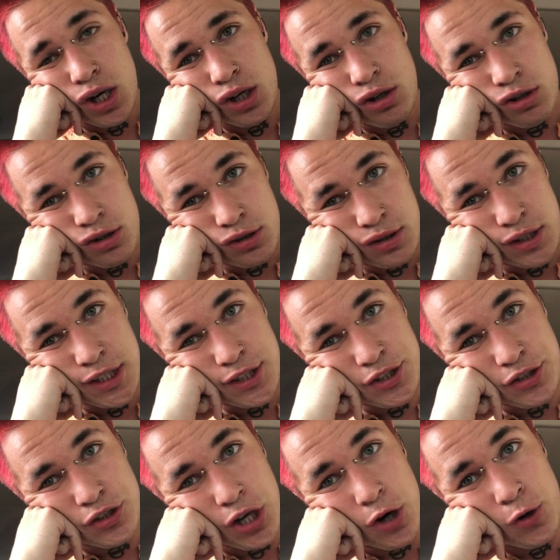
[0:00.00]
I honestly
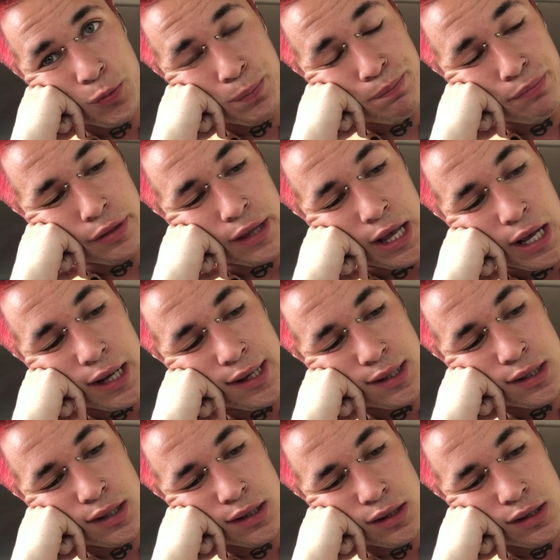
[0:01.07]
just hope that